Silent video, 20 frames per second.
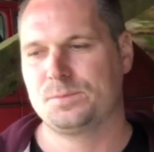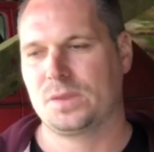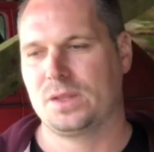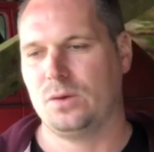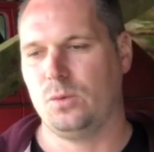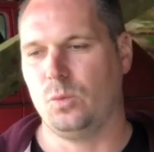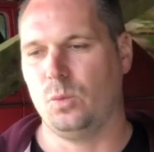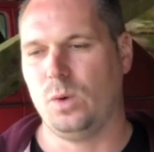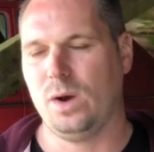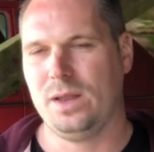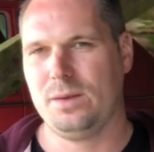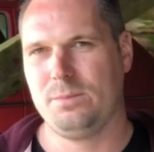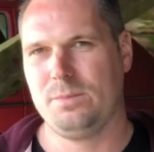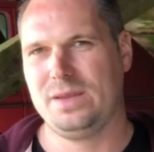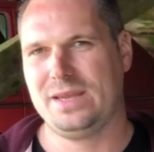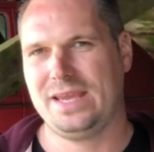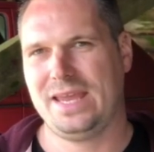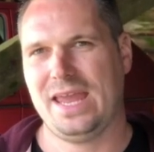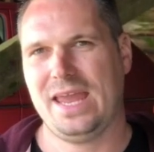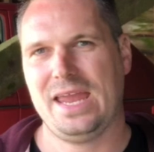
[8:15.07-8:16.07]
What
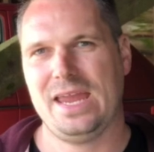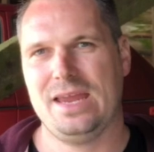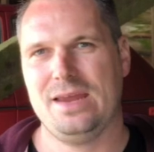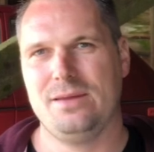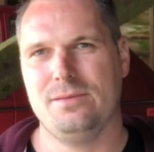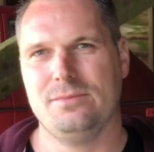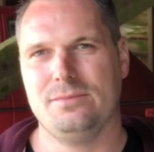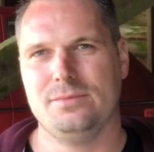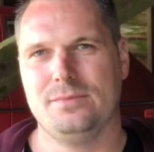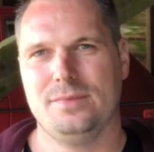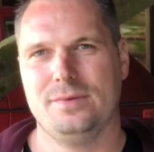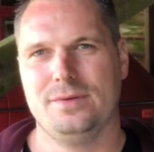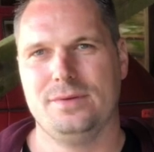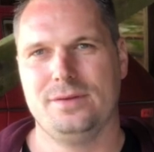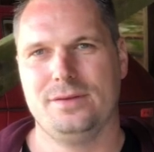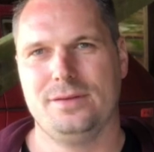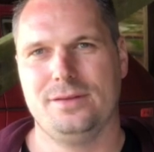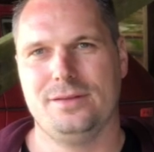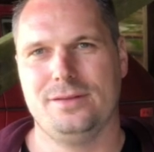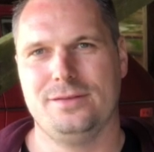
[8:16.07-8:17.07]
became
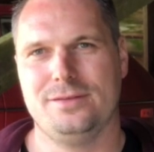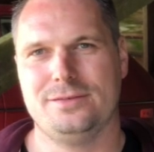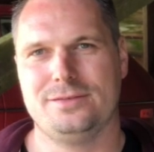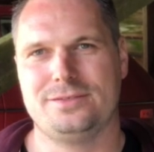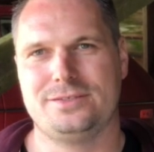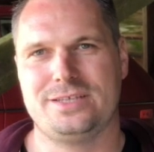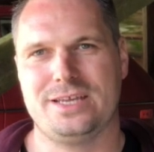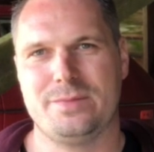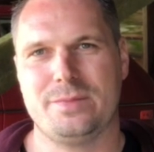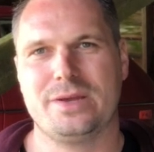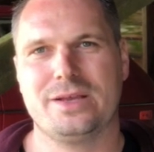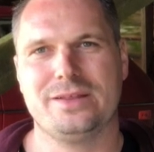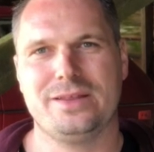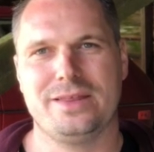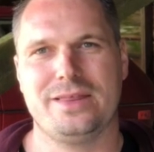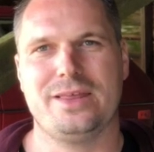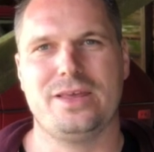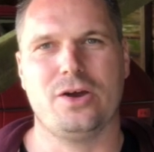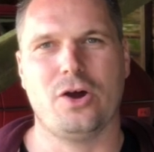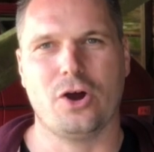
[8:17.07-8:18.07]
seemingly
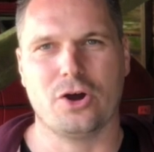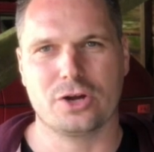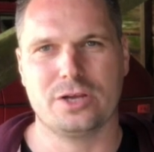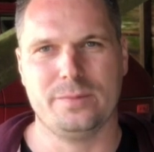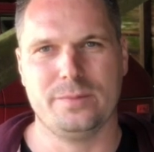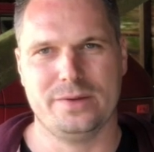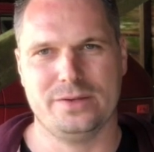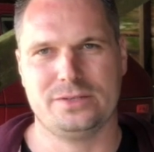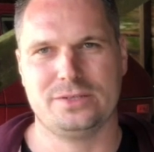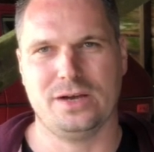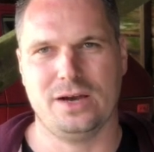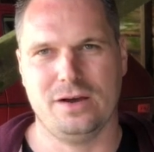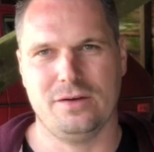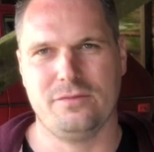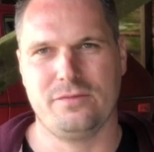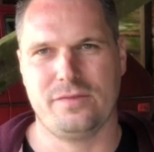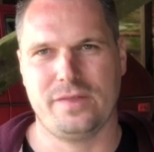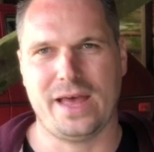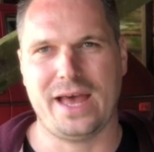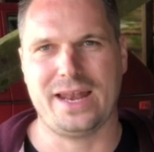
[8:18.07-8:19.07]
the argument
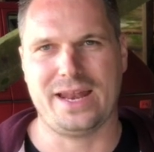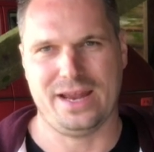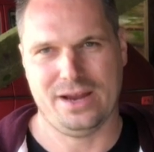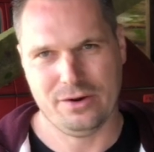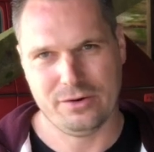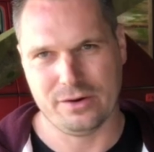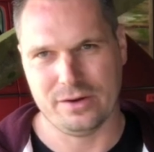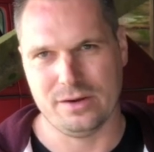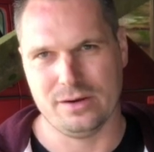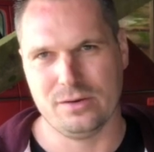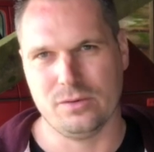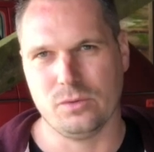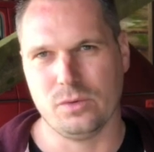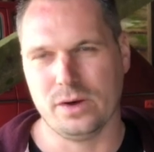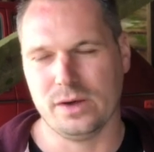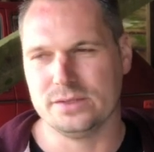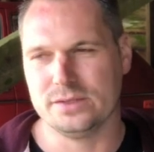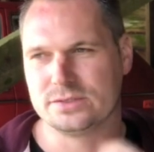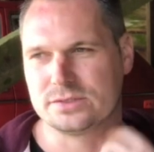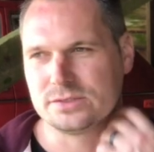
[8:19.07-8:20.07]
of that era
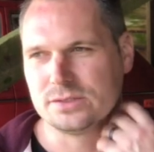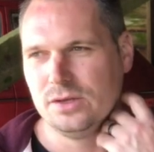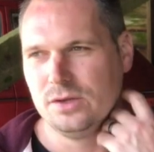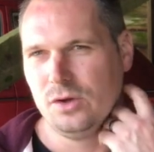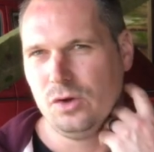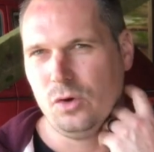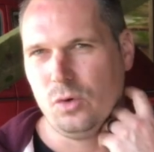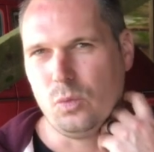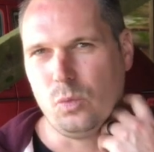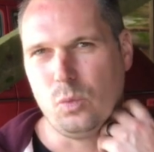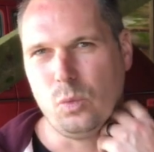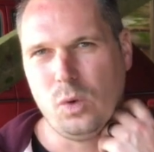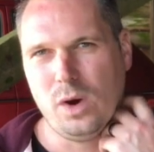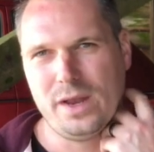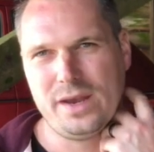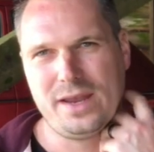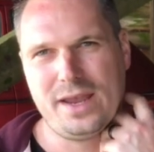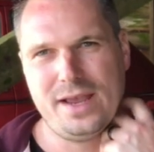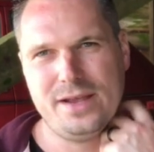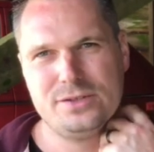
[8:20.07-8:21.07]
was,
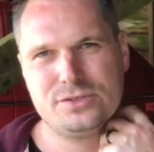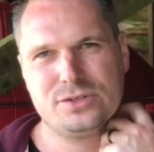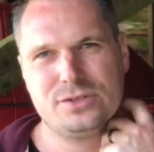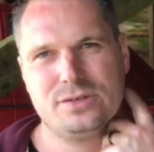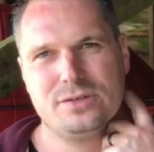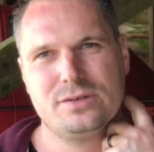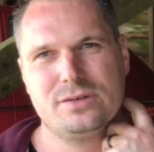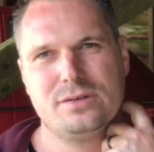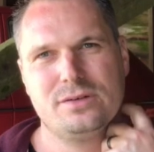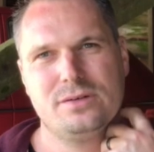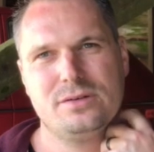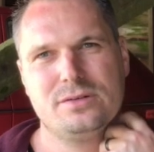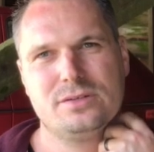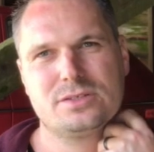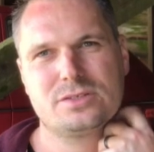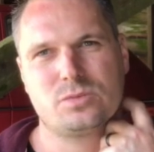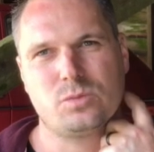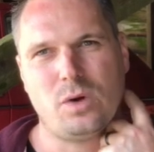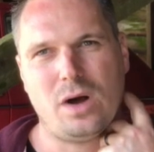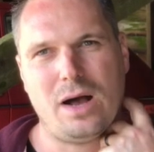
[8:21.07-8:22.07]
what engine
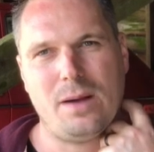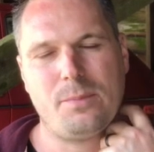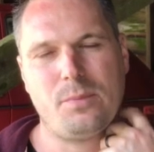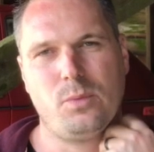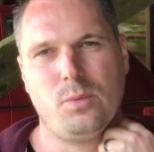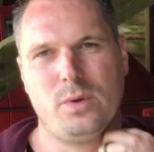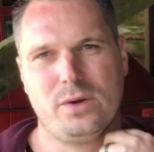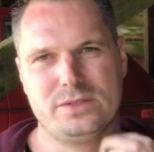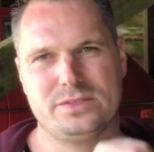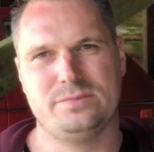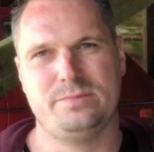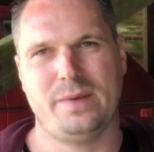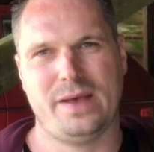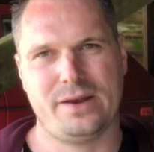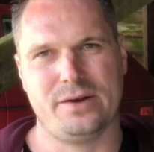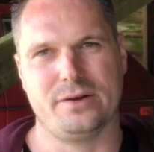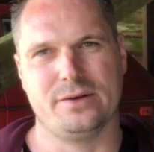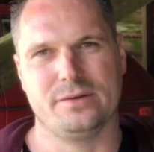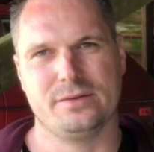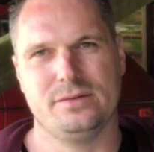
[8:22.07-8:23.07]
swap was
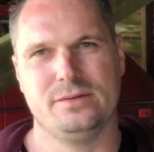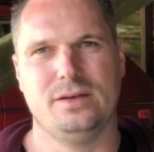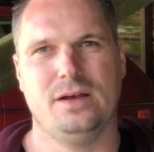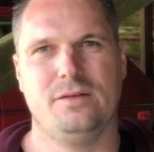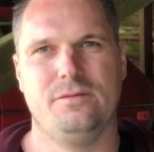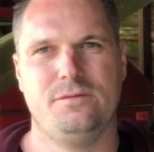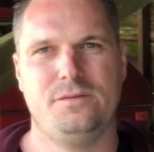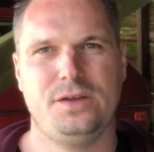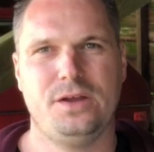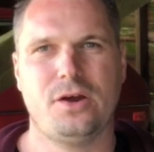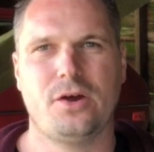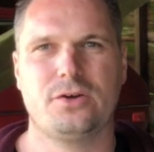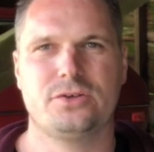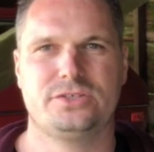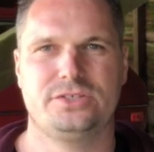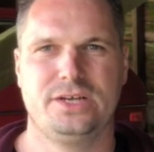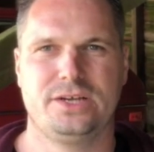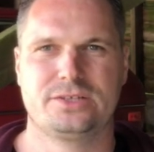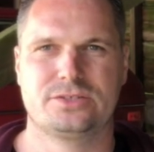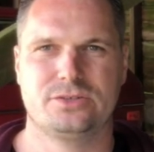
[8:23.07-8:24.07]
better, a
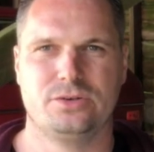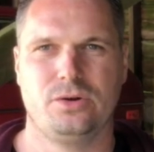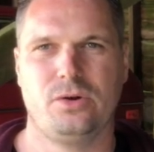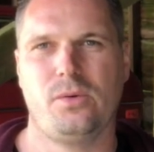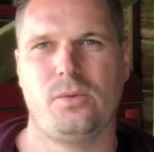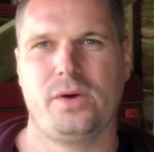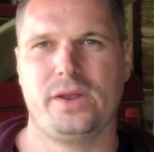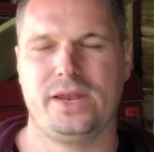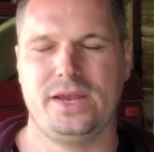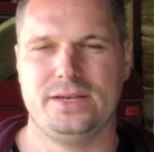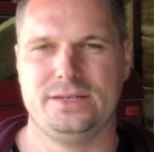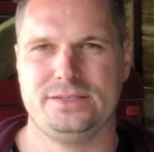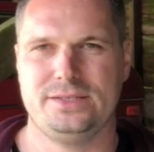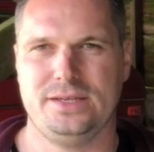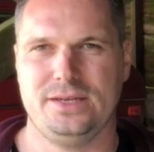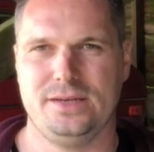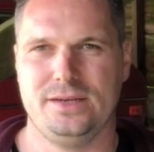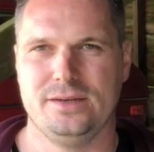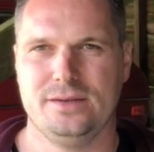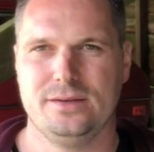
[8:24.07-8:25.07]
VR6 or a
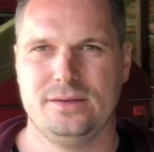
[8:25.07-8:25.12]
1.8T?